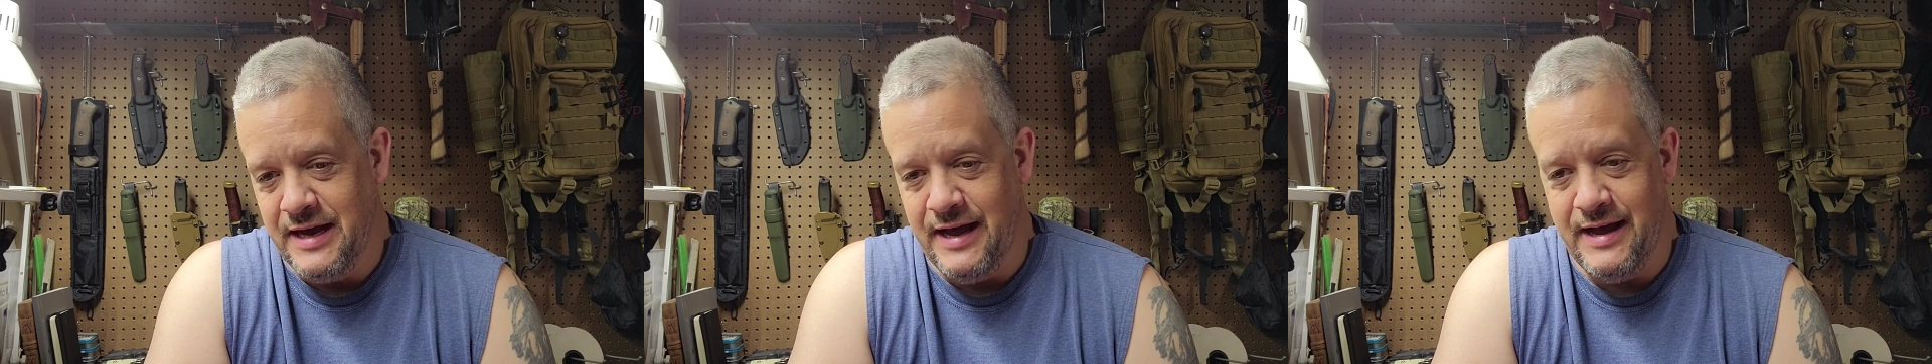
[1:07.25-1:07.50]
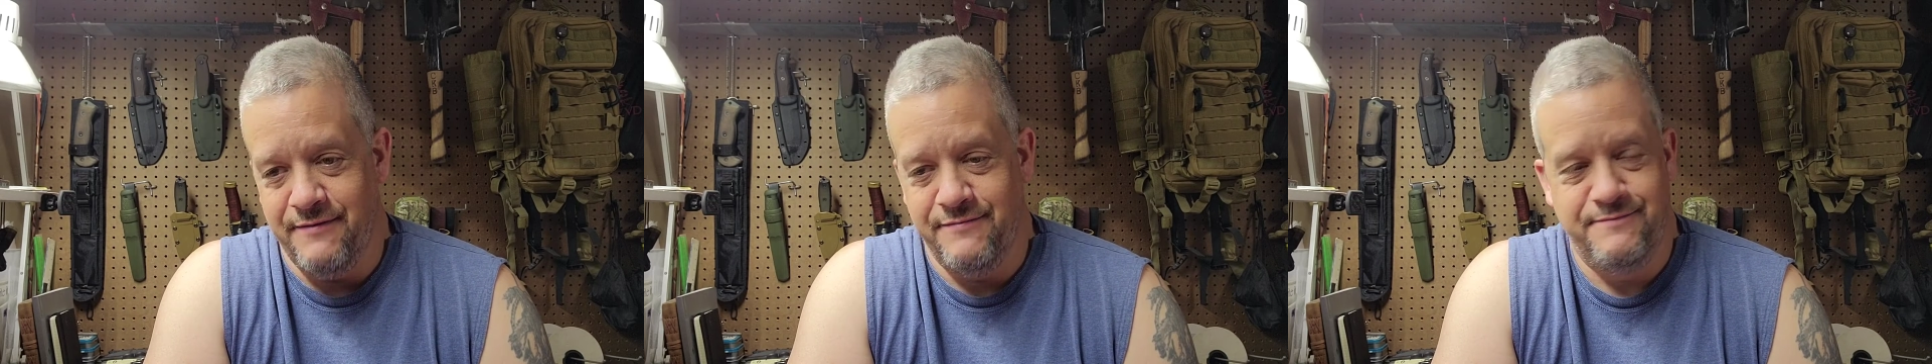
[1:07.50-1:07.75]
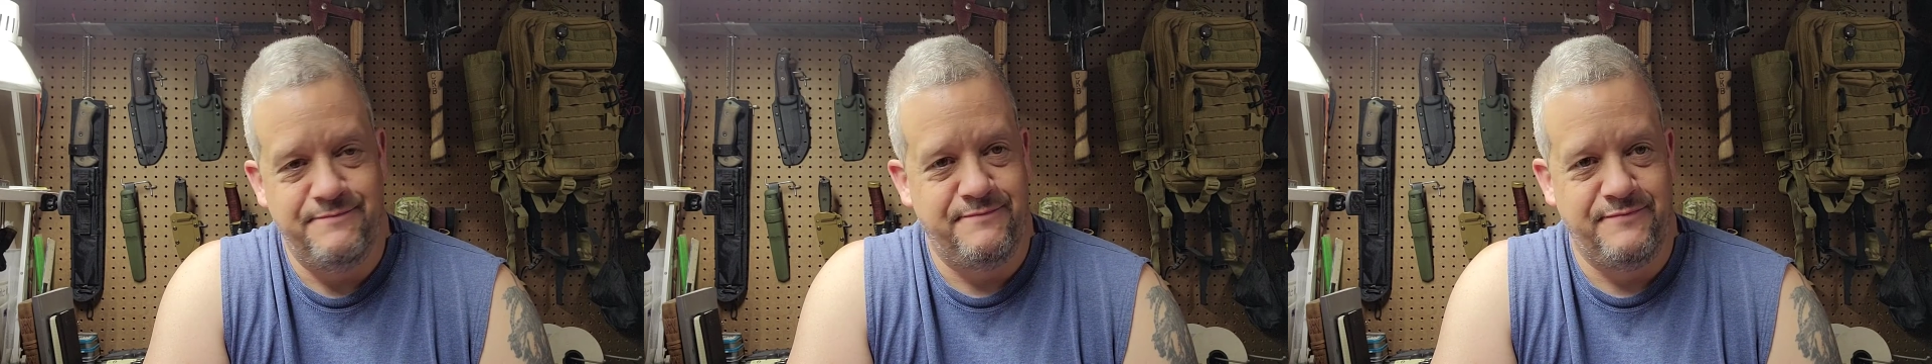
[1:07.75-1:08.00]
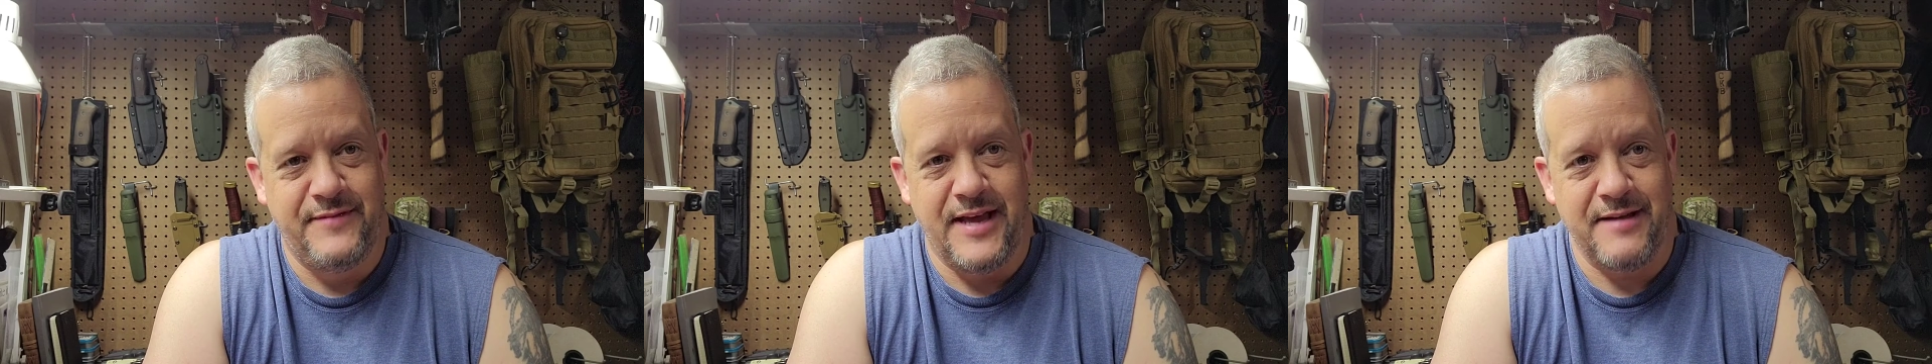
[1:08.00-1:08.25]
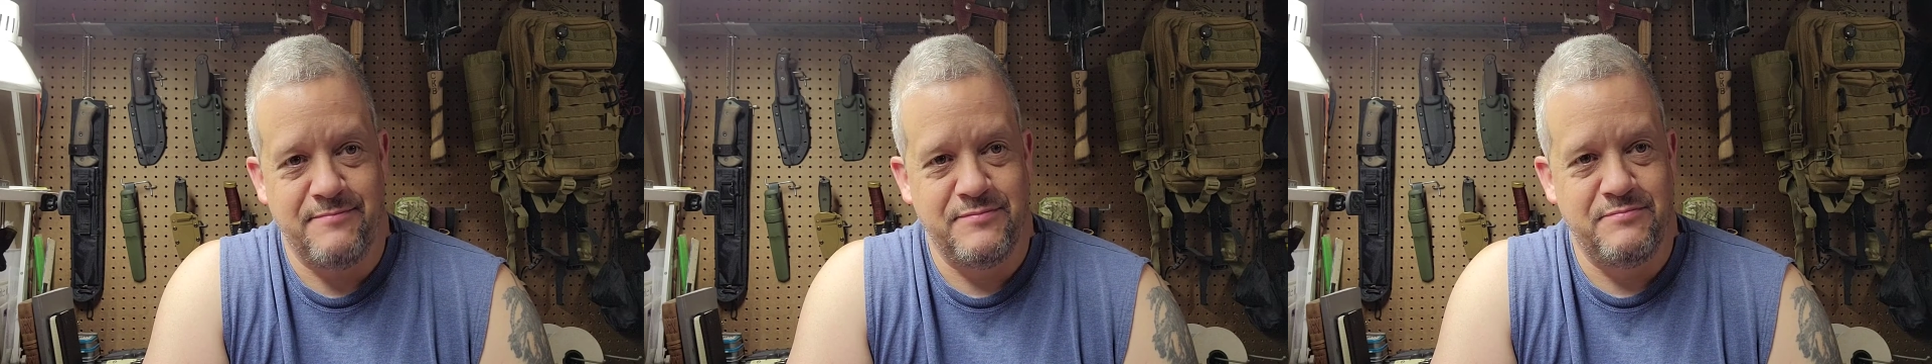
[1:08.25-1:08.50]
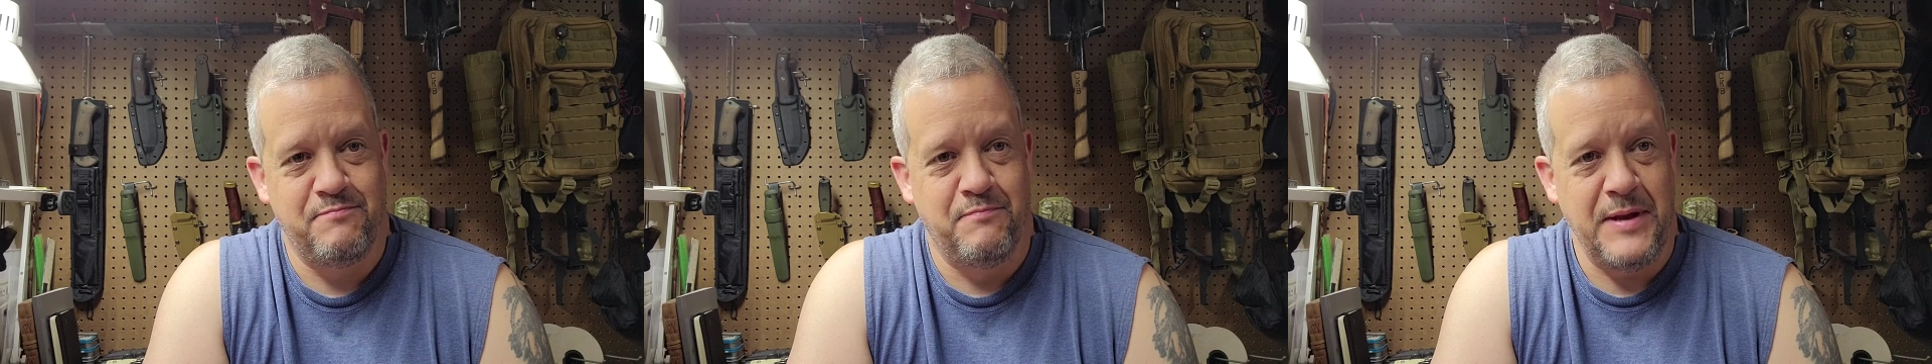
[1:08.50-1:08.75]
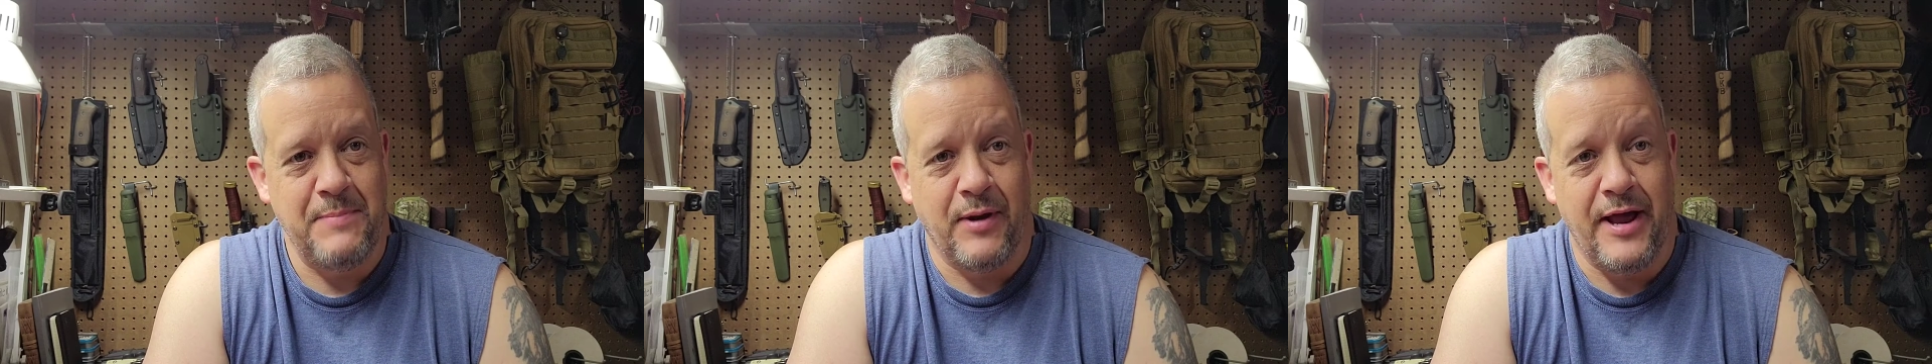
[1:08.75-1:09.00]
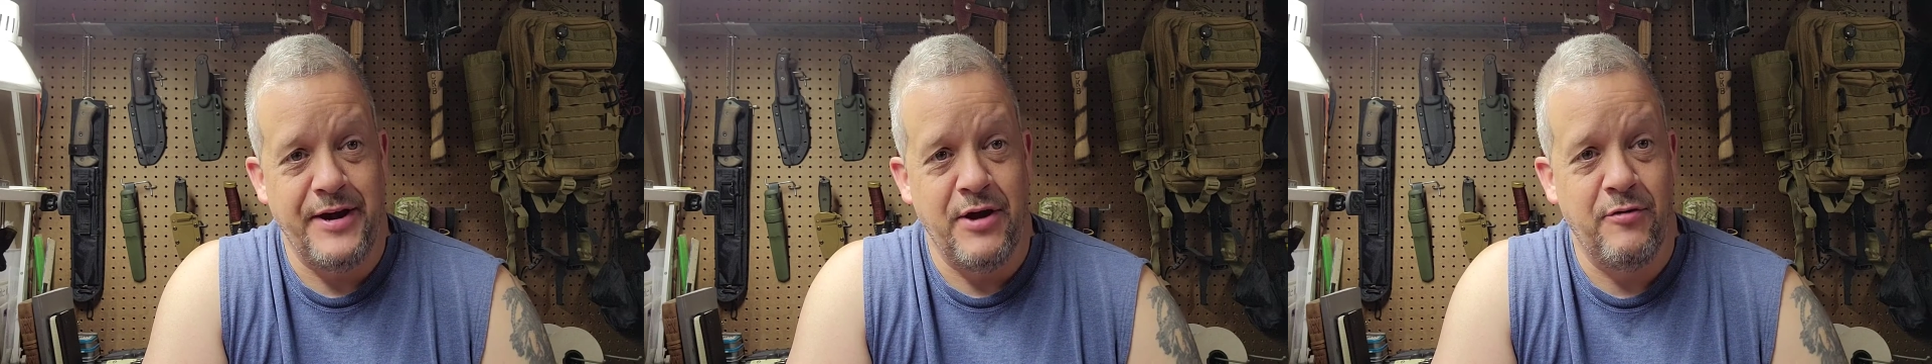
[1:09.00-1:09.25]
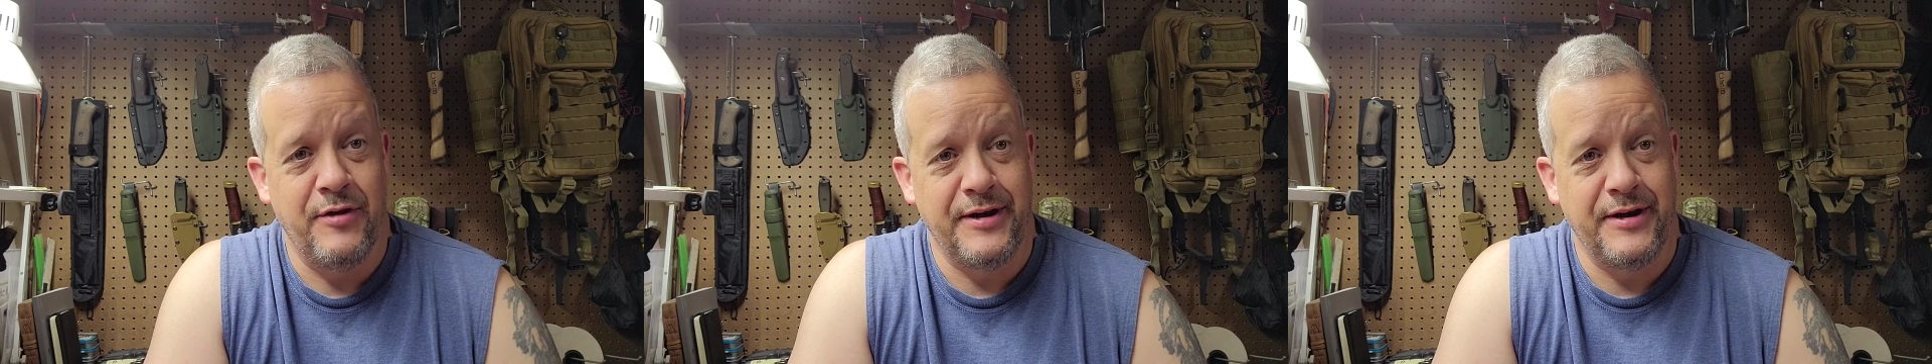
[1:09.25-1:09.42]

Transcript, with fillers: I've got people I know